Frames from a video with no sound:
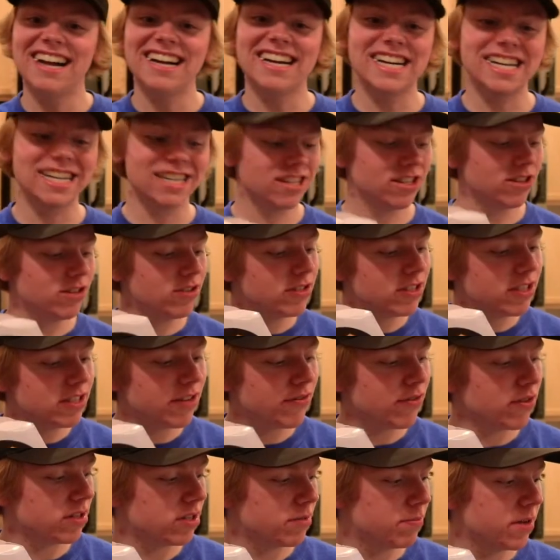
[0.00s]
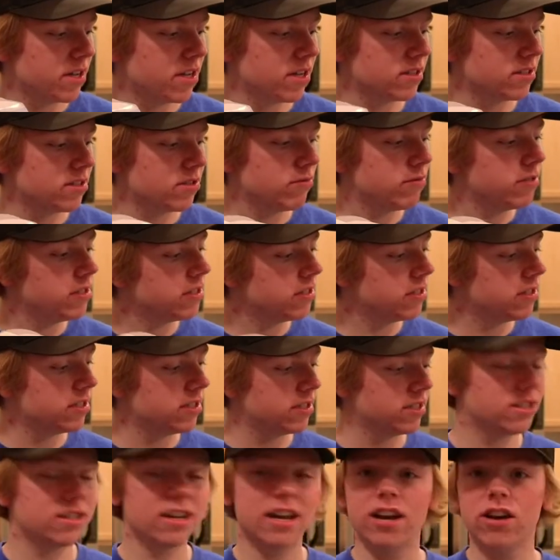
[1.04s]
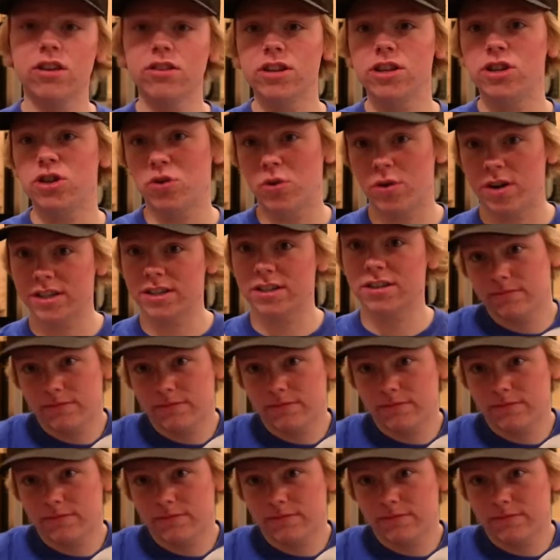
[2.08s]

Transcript: And there's a difference because the reason is it's a healthy choice.